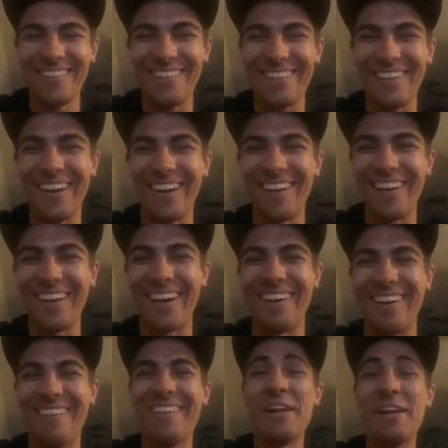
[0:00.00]
Yeah. Yeah.
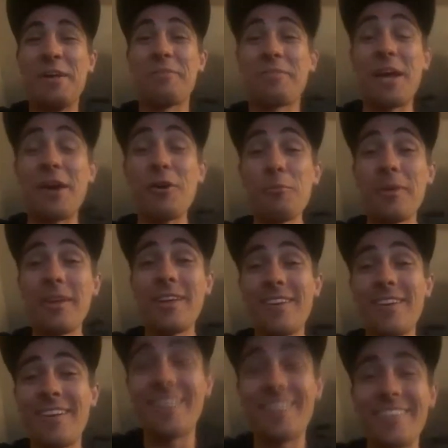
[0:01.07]
That
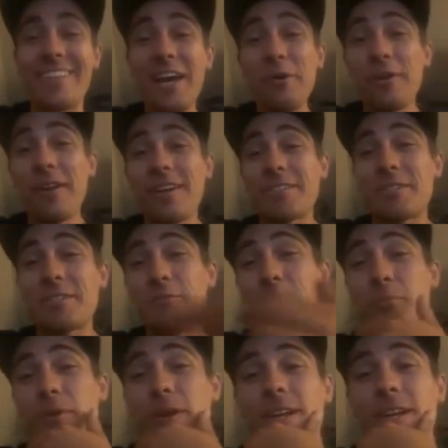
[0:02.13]
would actually be
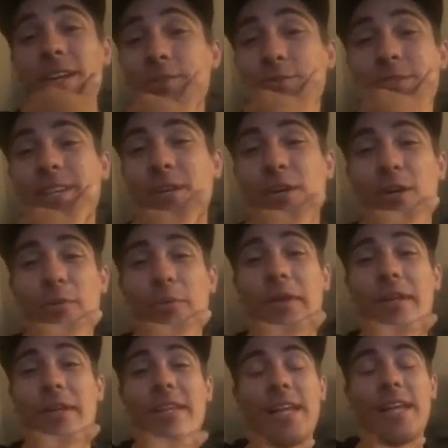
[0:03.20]
pretty interesting though. I
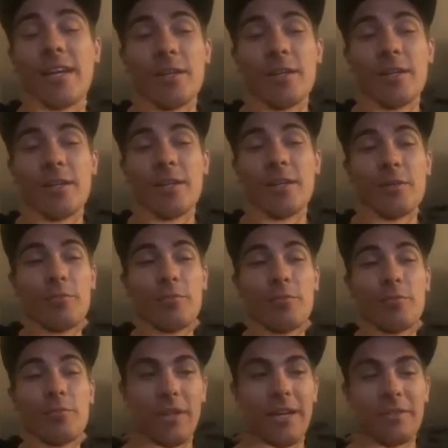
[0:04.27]
mean, that
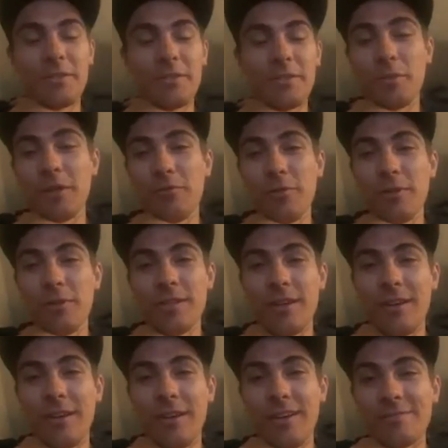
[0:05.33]
could pull out some different,
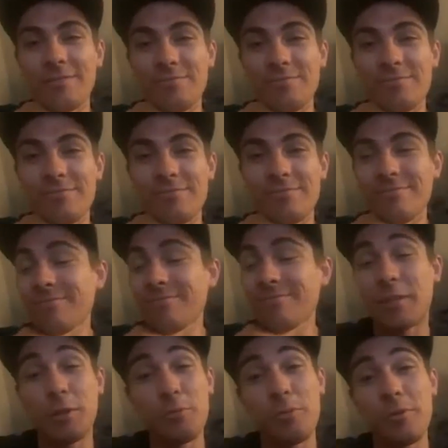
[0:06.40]

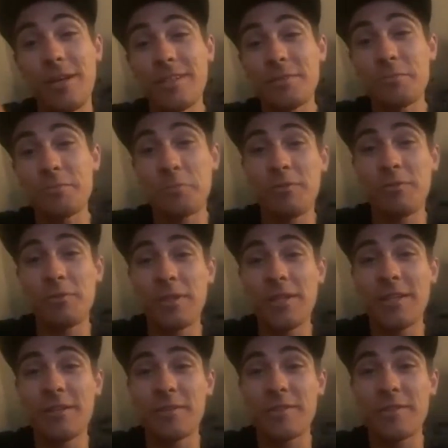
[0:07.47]
could pull out some different
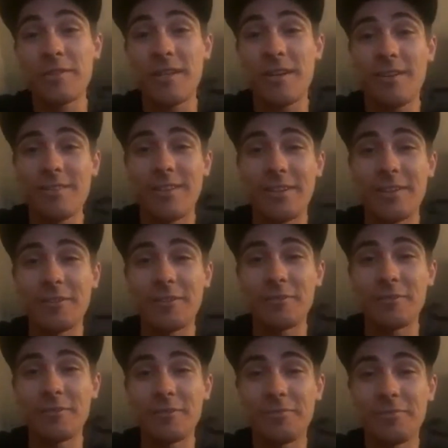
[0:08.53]
leaders there, you know,
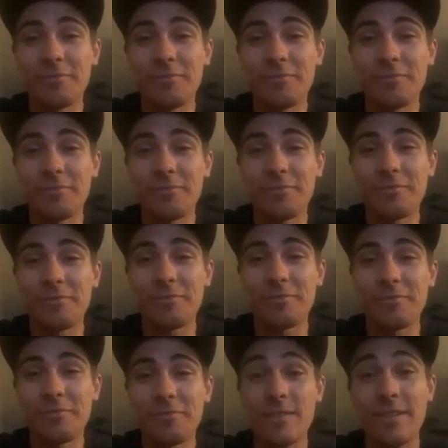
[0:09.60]
on stock
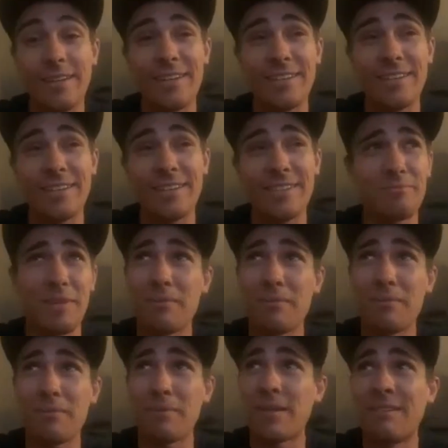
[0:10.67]
bikes, I guess,
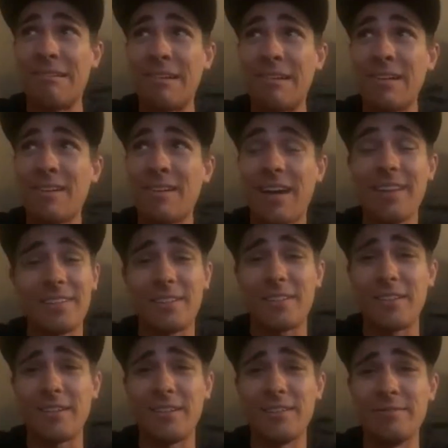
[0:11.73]
maybe. I think
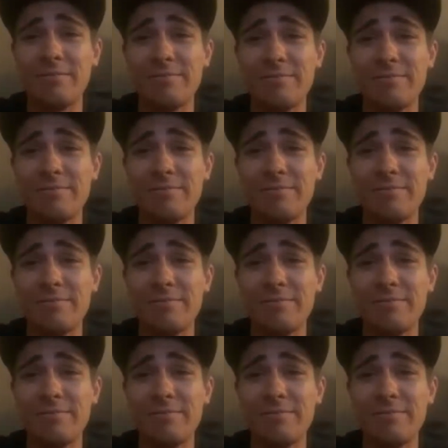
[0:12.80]
it could.